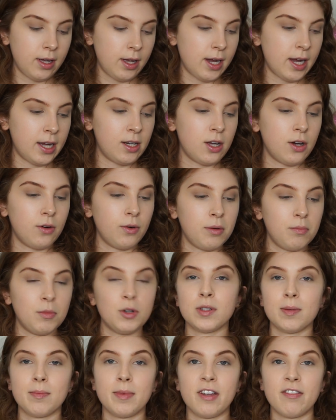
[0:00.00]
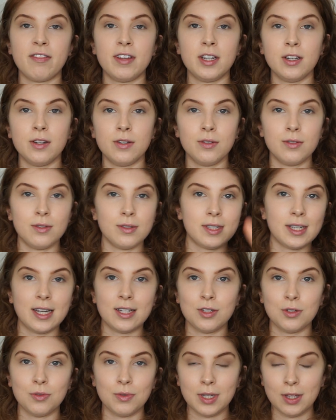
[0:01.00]
I know in most of my videos I
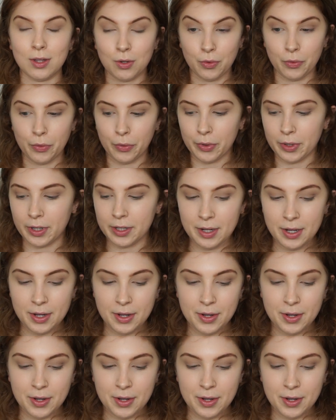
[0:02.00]
do either or.